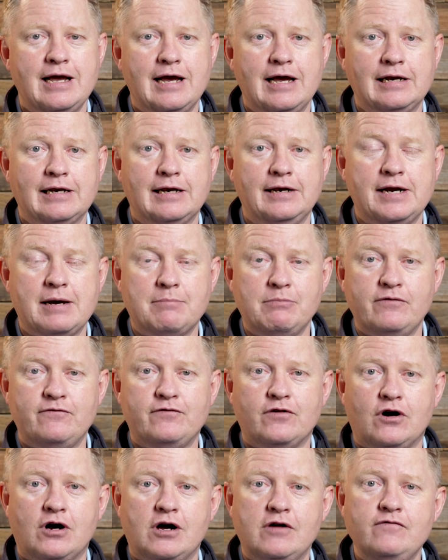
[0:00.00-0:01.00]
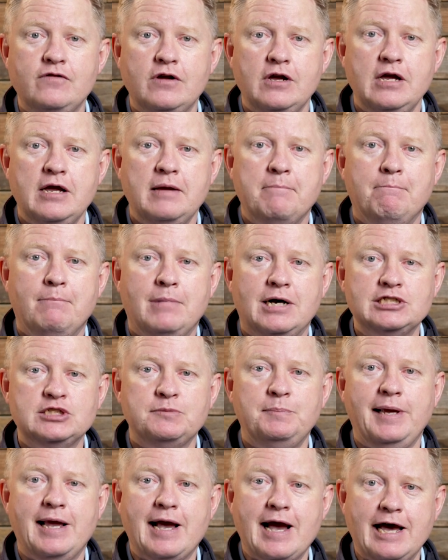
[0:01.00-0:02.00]
And number 5,
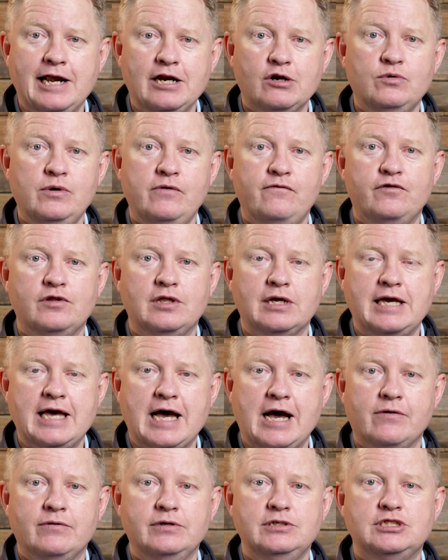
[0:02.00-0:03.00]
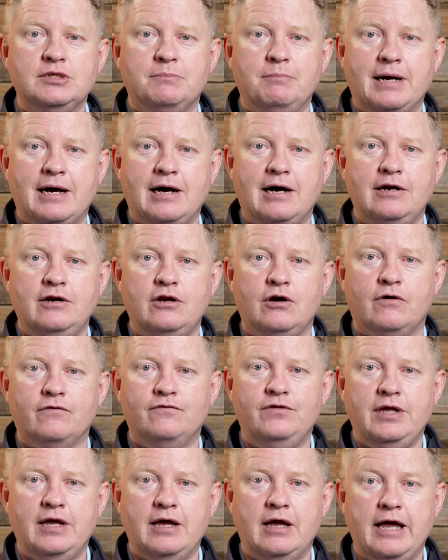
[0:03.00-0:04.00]
must be adequate for the current demand
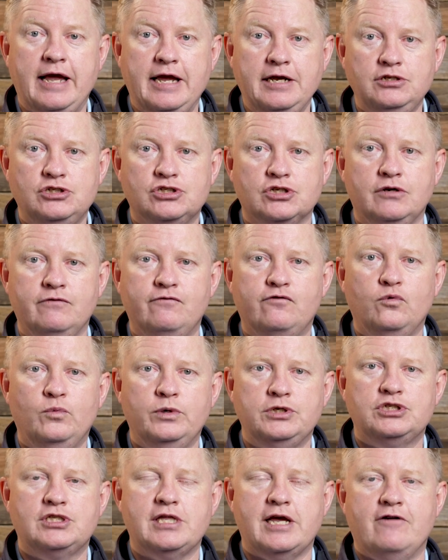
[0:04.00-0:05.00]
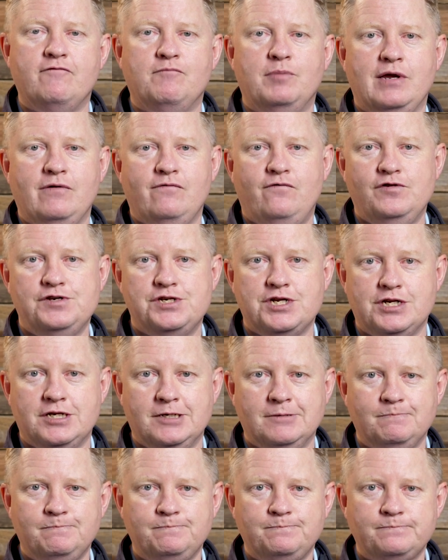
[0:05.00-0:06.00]
of the engine for which they have been fitted.